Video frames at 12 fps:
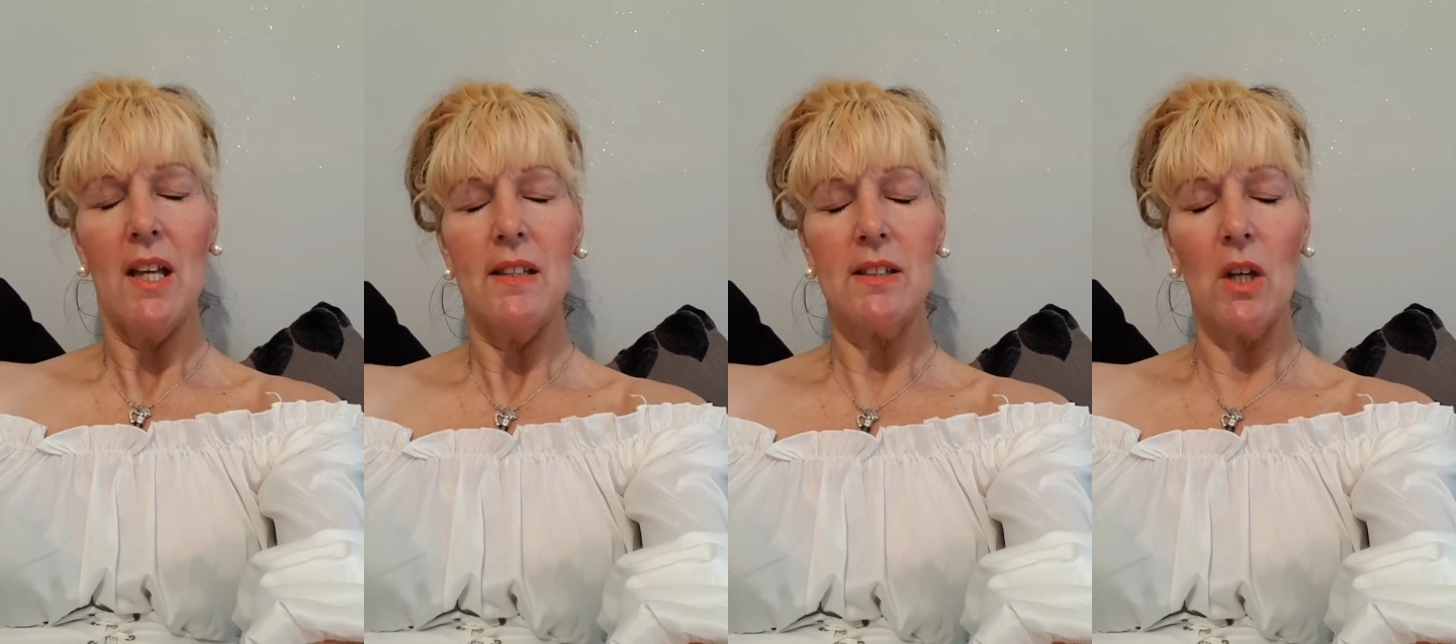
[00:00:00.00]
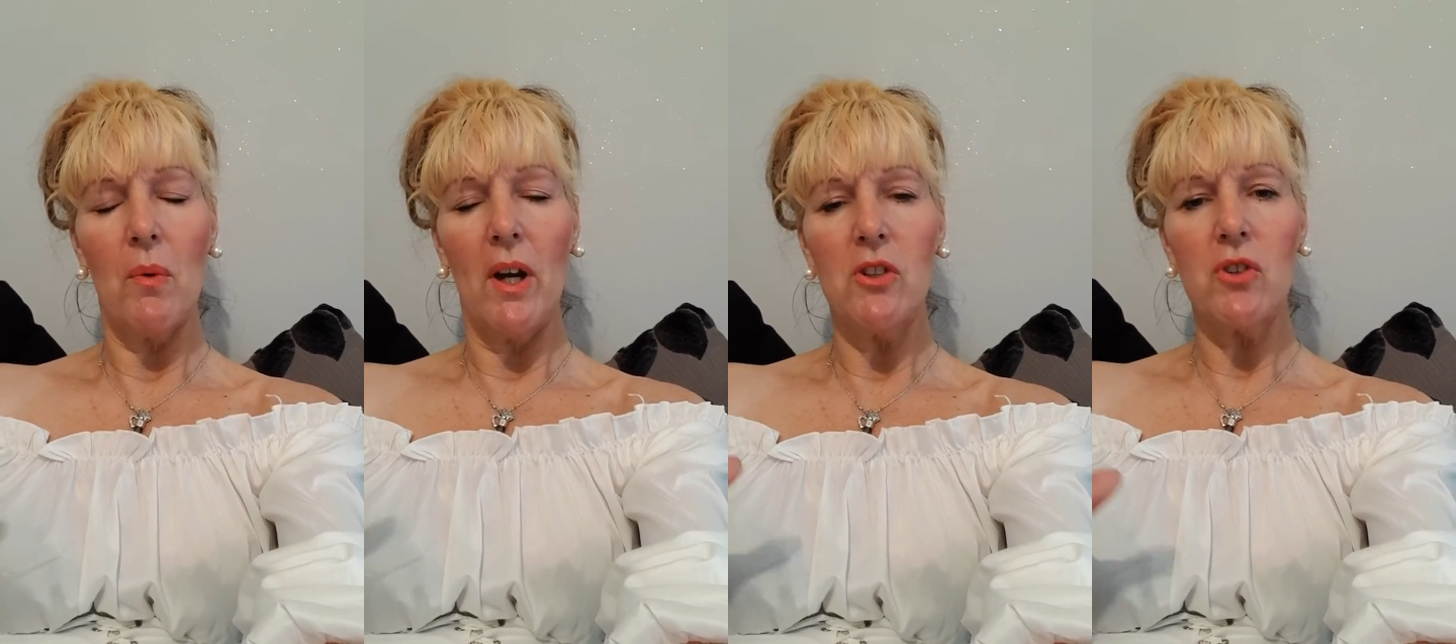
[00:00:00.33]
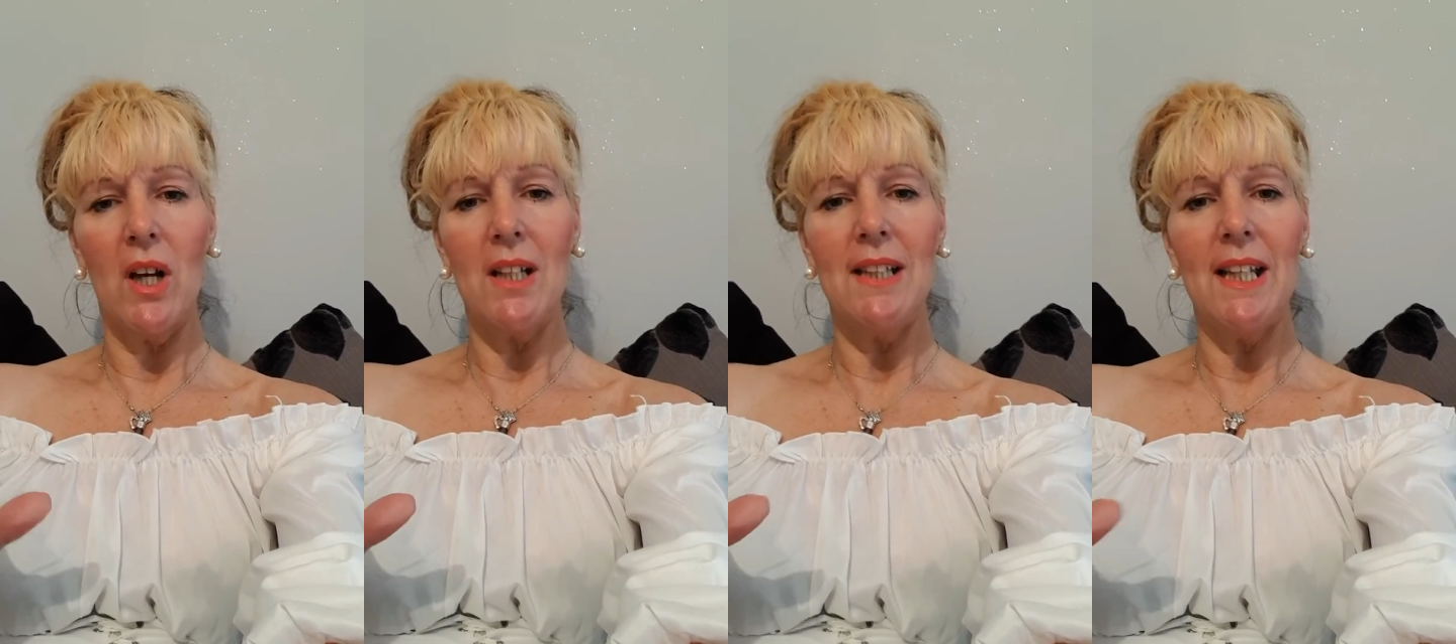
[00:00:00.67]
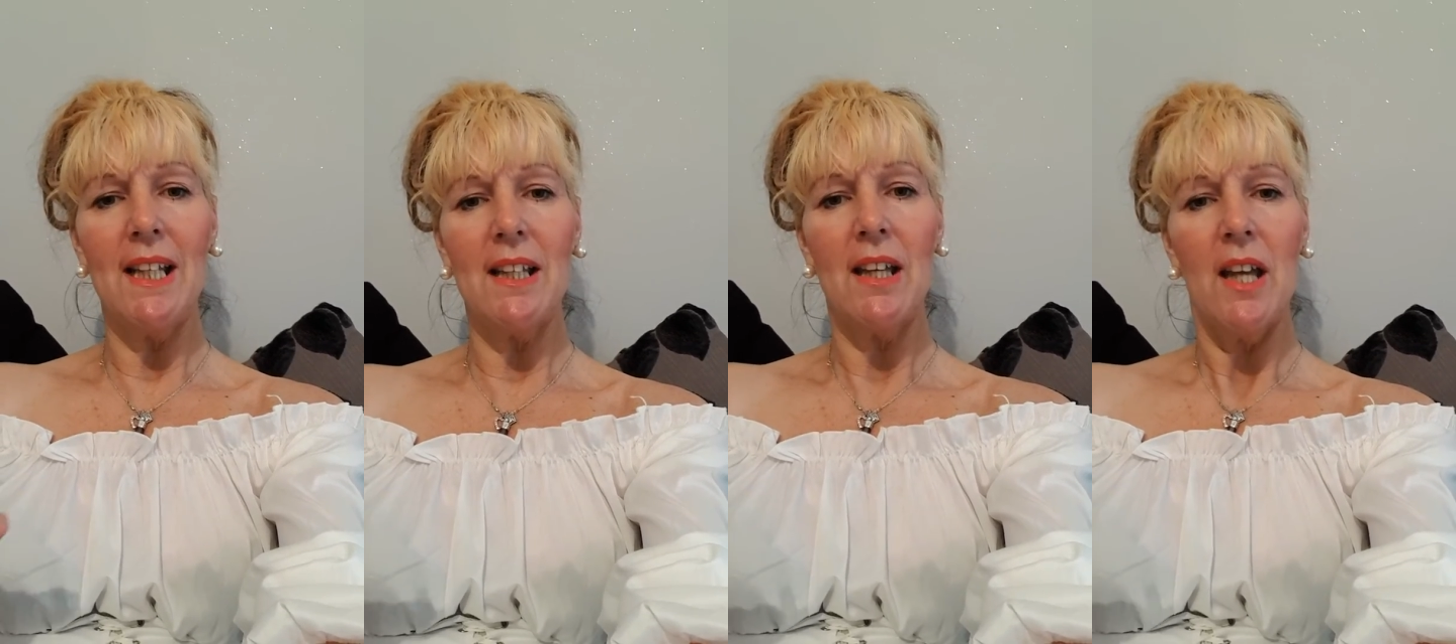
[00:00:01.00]
So I try and
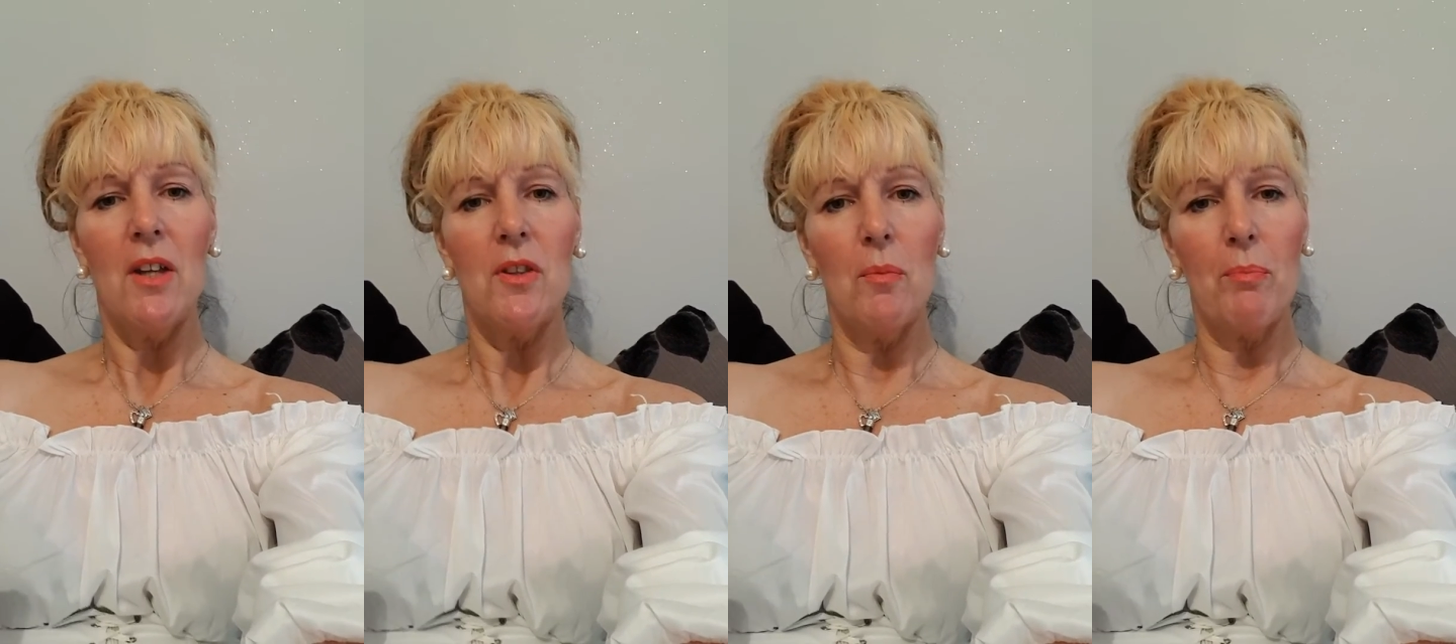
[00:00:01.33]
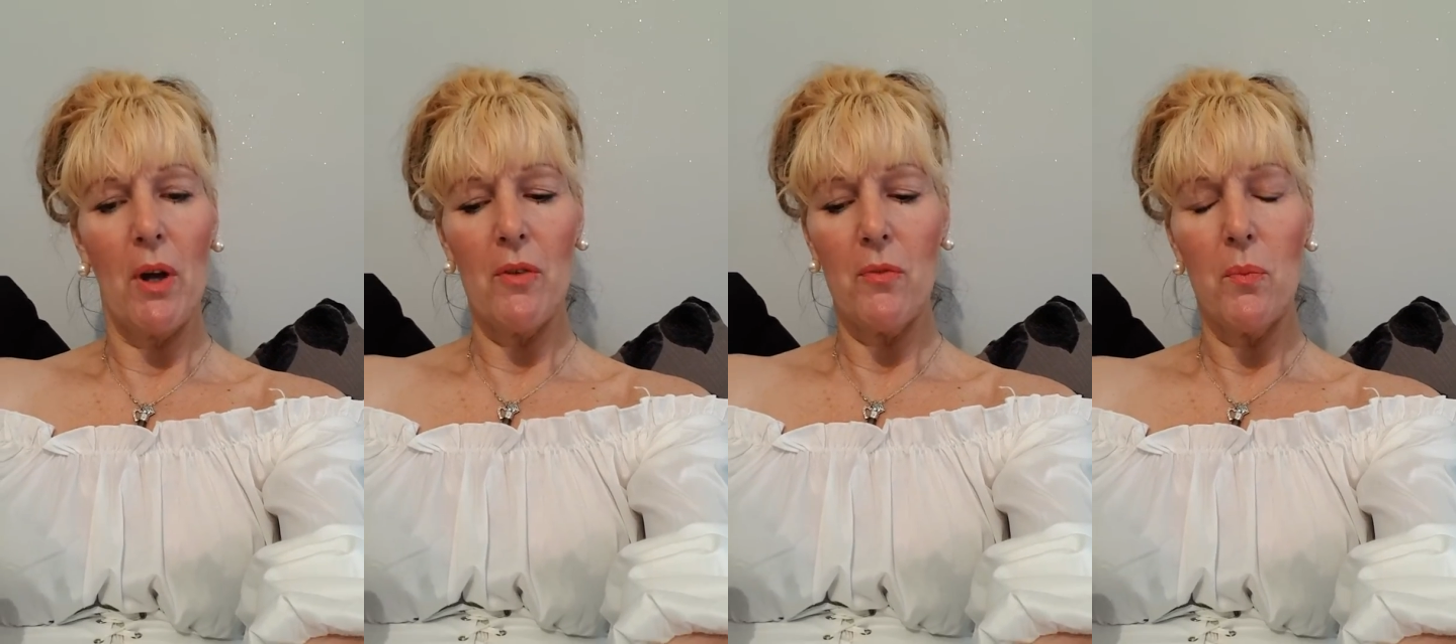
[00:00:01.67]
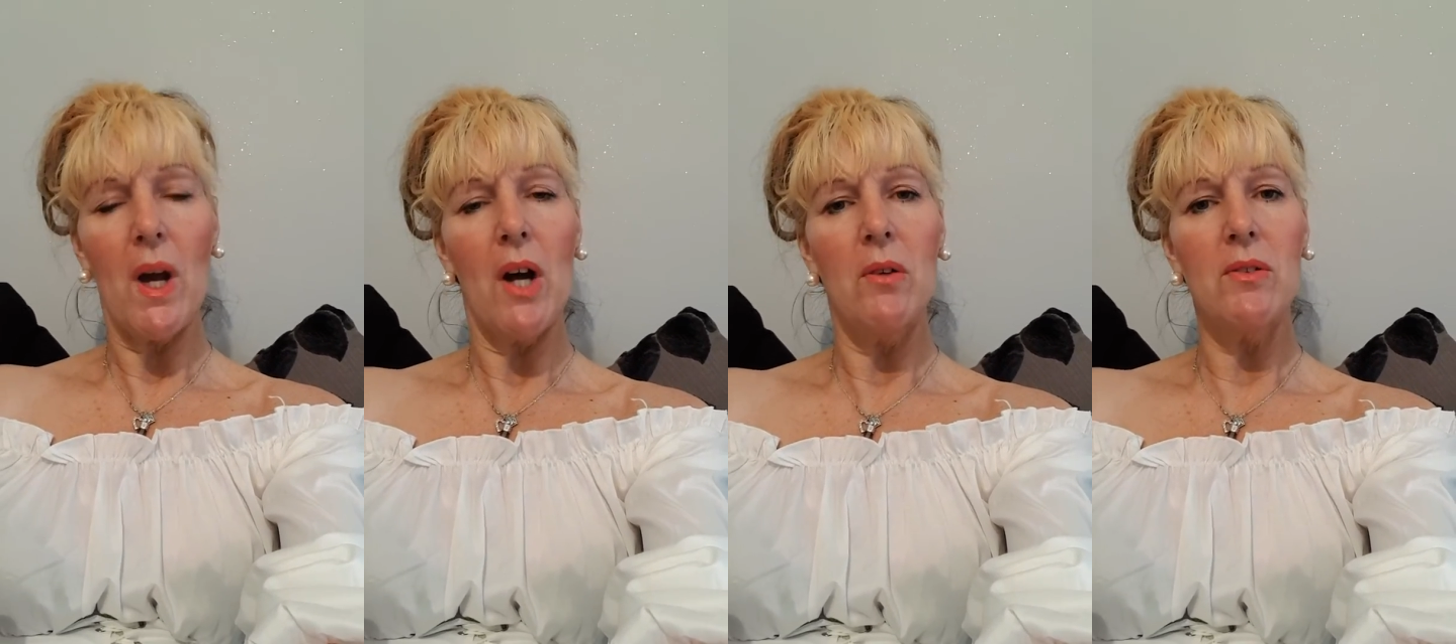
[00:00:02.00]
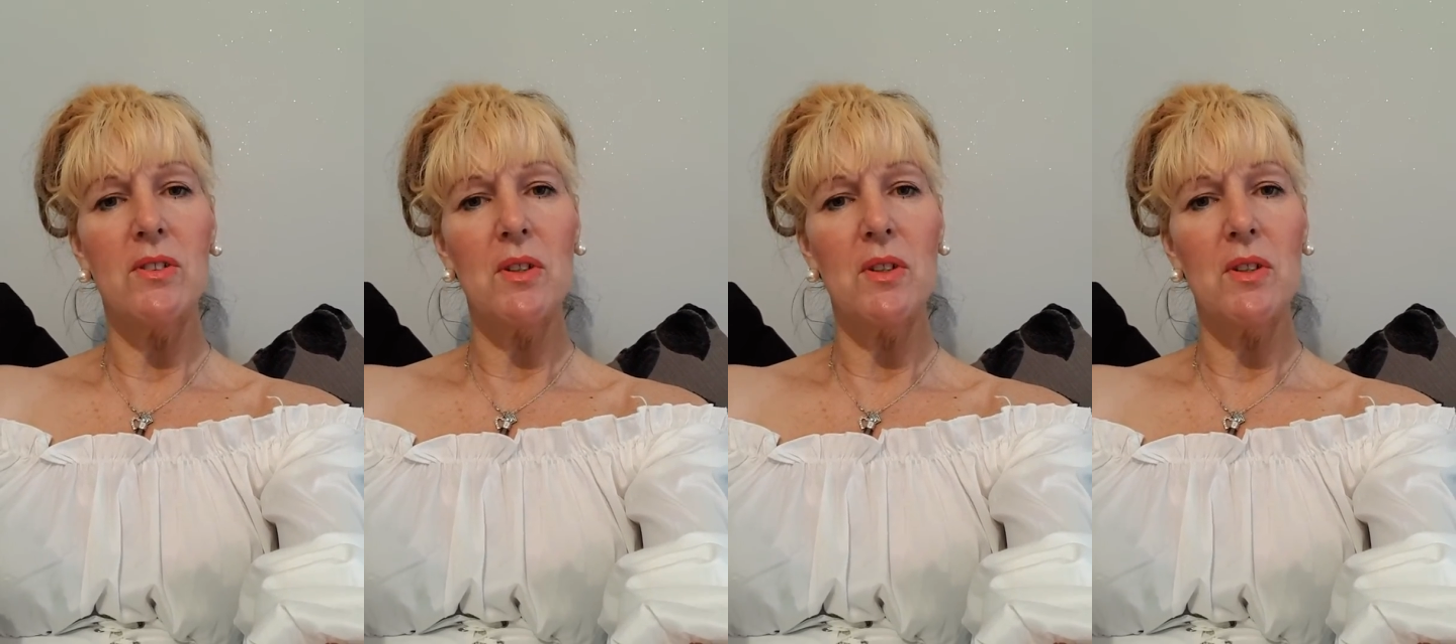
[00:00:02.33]
link the both worlds